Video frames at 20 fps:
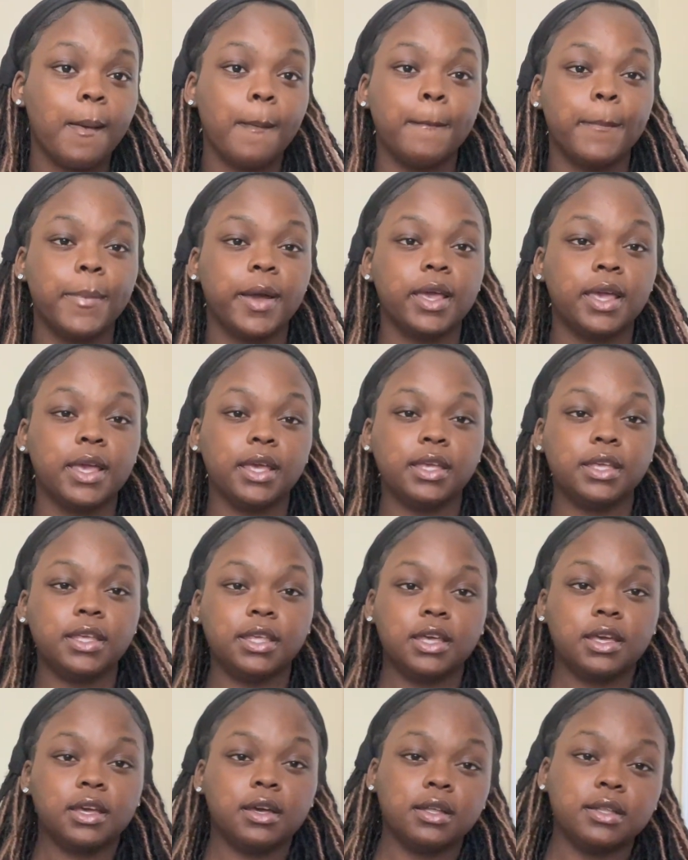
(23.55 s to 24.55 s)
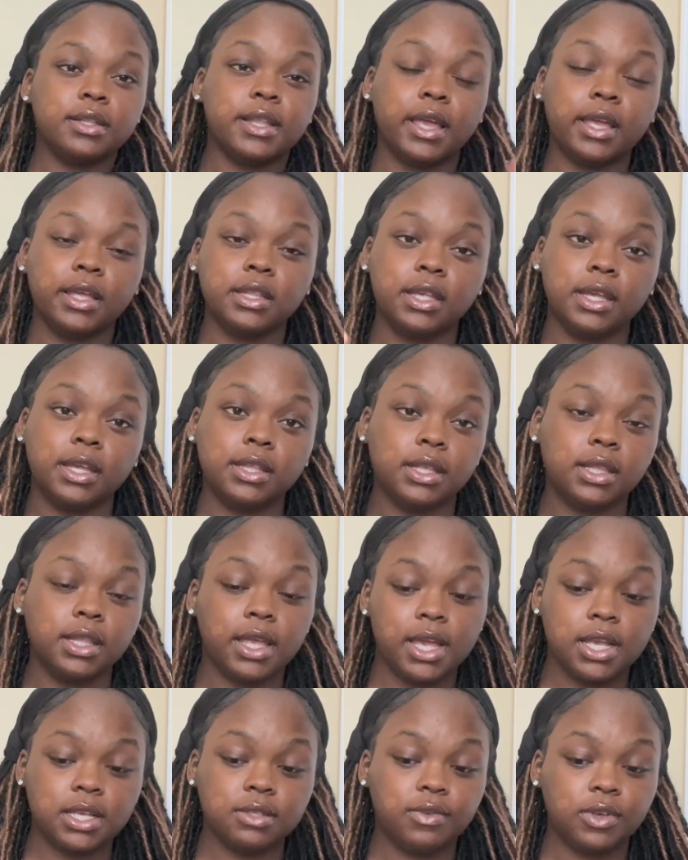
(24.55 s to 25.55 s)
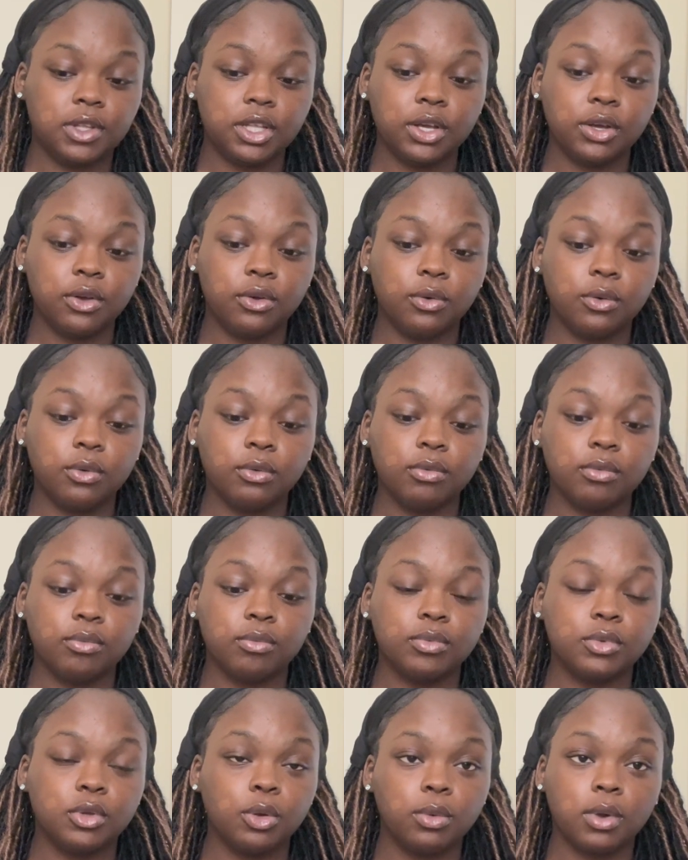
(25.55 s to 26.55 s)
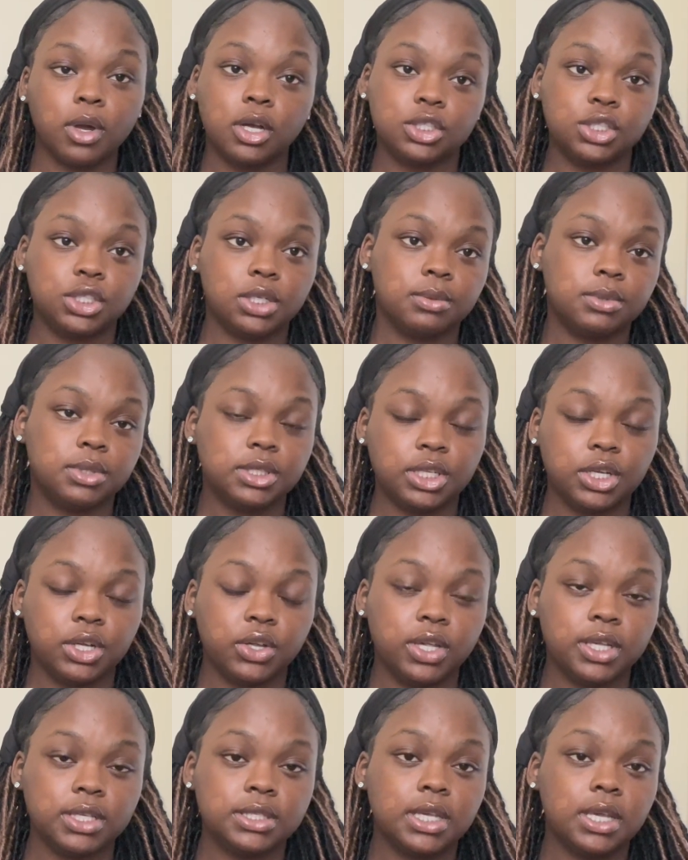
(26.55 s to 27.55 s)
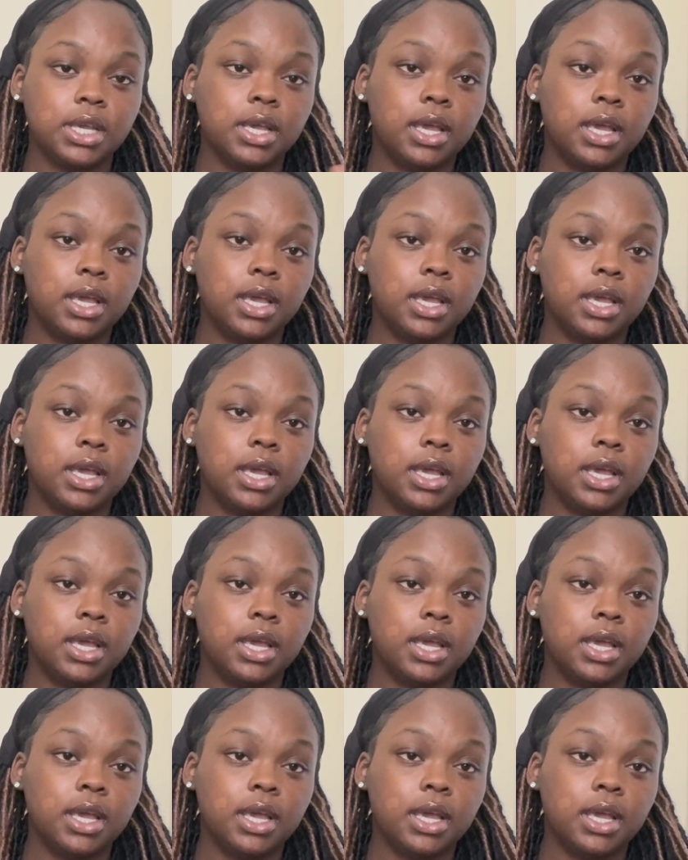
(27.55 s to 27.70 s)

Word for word: but yeah like in the last video the raw gem series